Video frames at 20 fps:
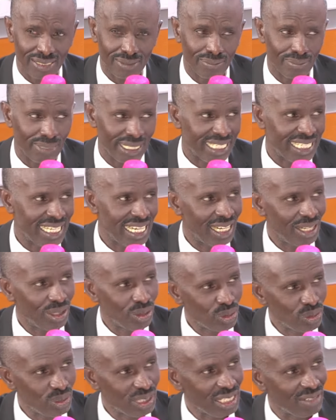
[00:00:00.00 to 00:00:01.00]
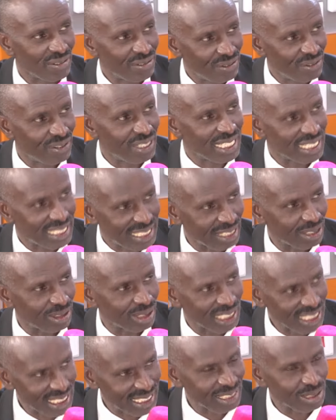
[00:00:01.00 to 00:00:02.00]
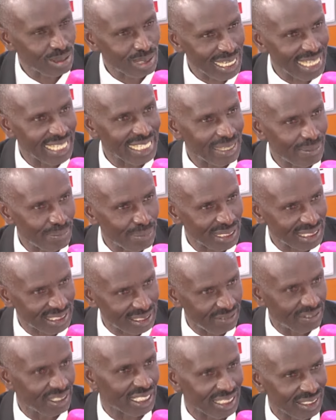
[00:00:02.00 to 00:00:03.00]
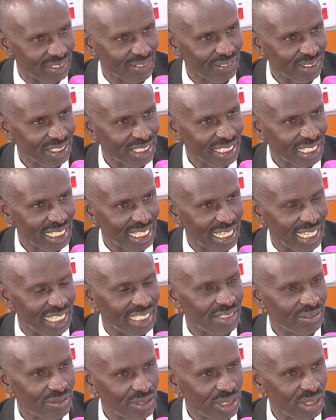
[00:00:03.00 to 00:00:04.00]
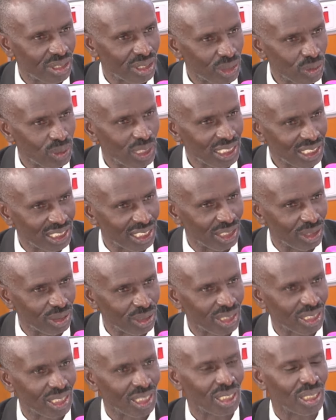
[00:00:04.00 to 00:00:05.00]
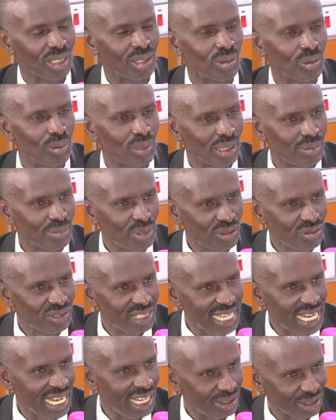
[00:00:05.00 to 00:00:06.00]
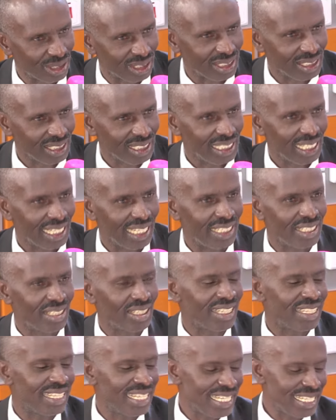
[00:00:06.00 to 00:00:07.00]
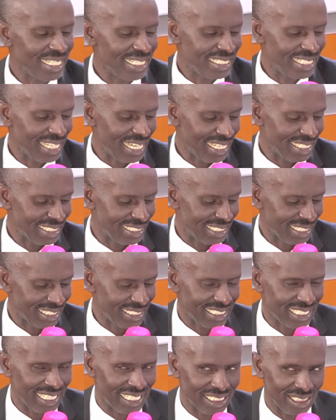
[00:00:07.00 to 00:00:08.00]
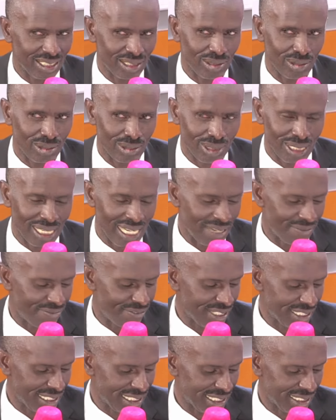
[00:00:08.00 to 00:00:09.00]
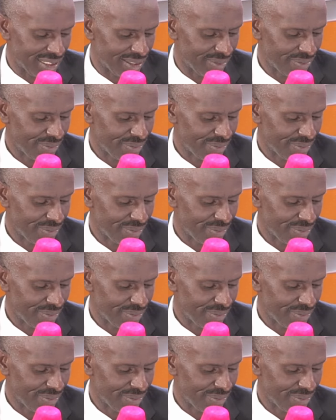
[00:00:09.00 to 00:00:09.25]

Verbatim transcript: But now we have deteriorated. We are at number seven. And if we don't watch out, we'll move down. And the entire sectors were affected.